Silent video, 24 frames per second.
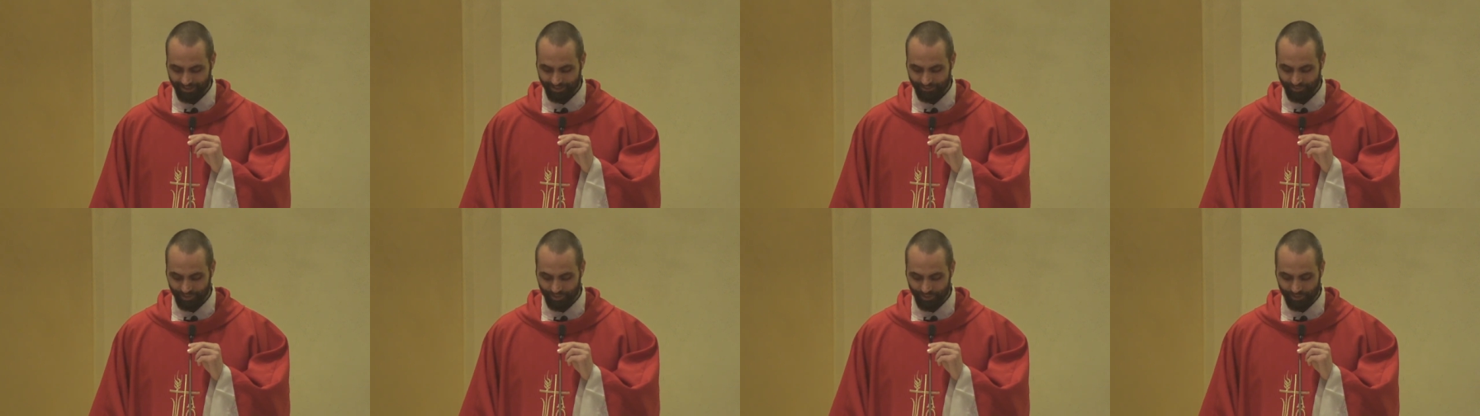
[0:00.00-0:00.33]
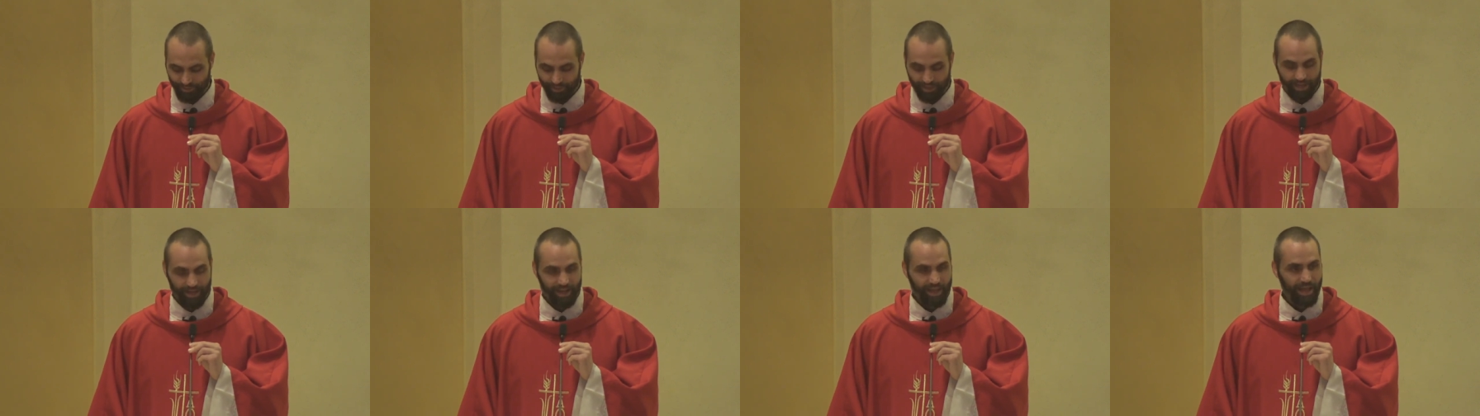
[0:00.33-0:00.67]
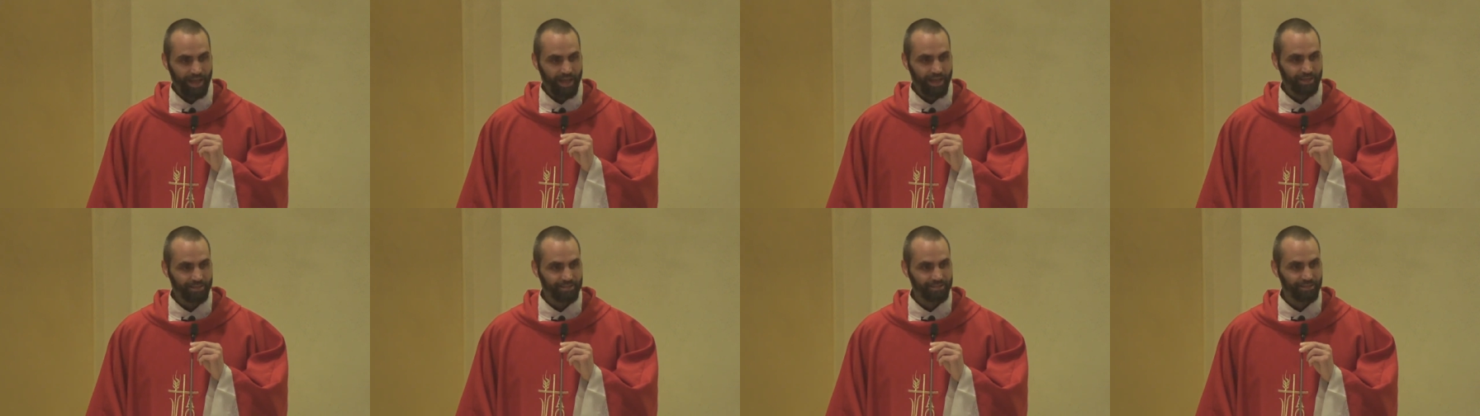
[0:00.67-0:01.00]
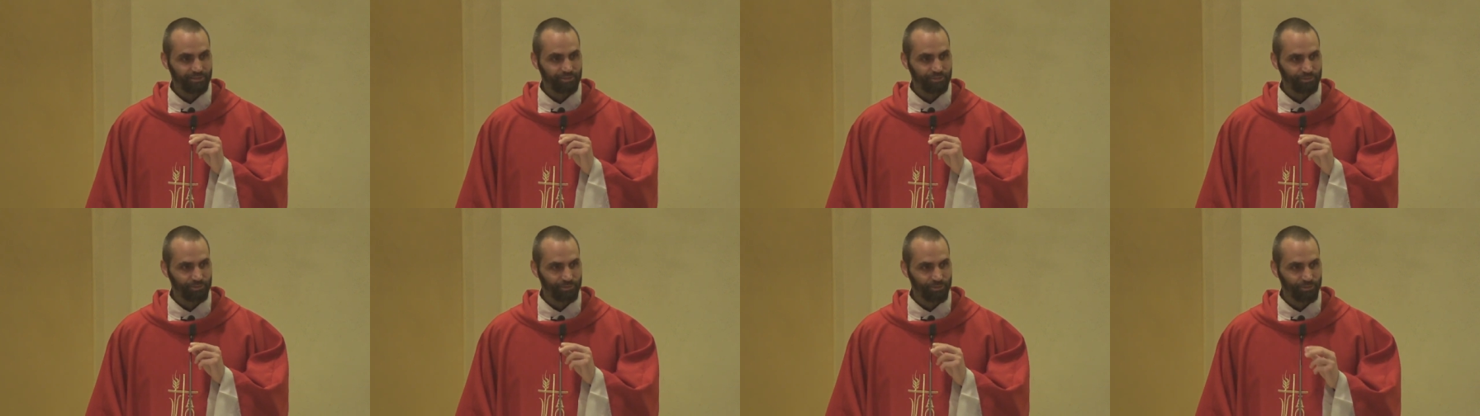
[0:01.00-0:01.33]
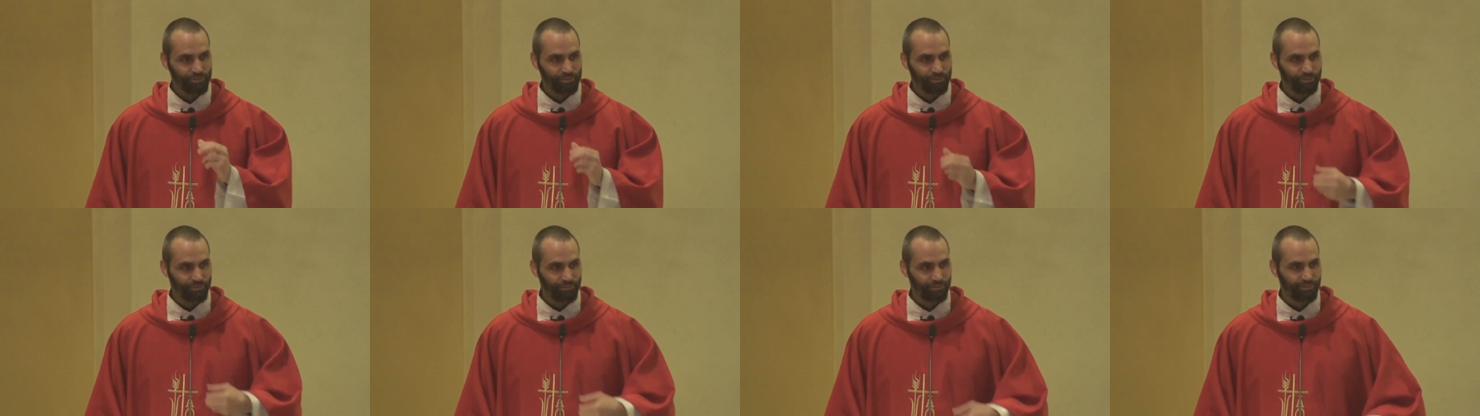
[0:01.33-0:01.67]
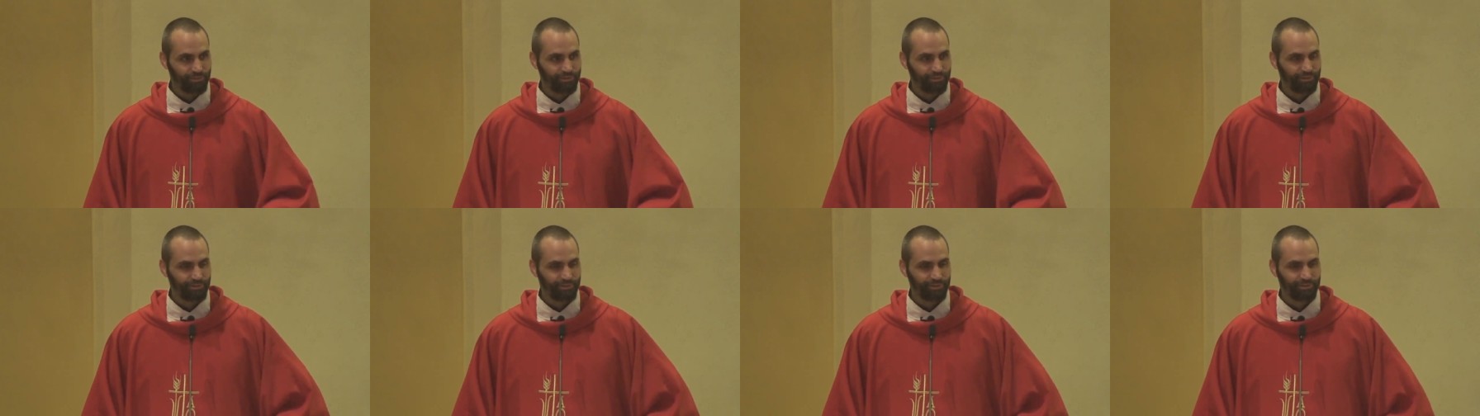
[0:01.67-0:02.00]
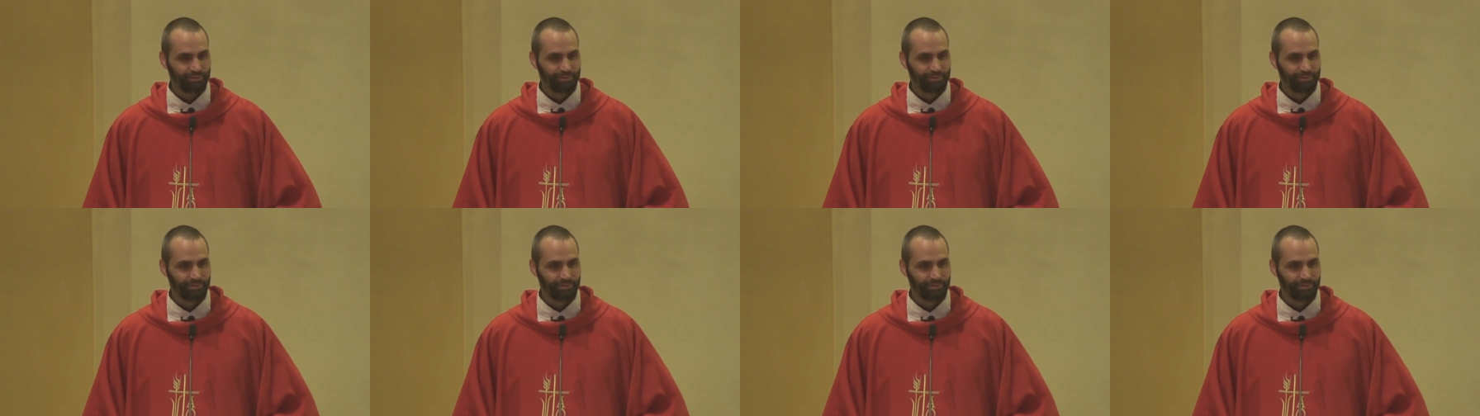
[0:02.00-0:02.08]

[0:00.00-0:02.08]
We do not act in truth.